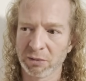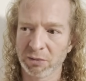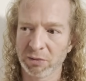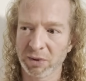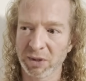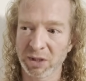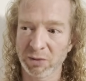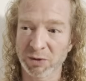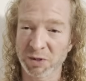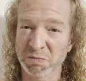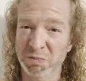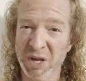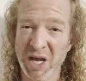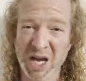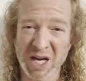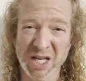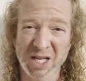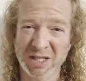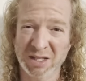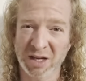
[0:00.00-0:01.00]
when it was
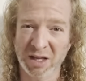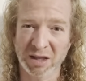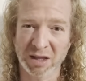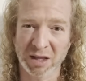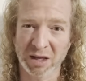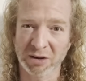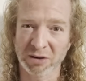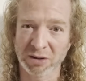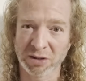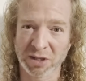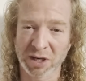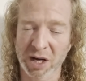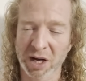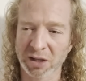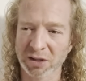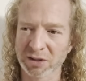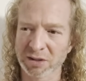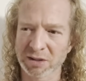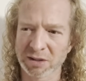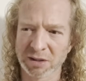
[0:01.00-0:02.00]
pennies, I think, or
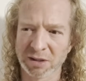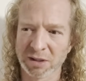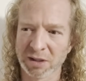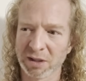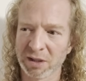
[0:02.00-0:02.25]
dollars.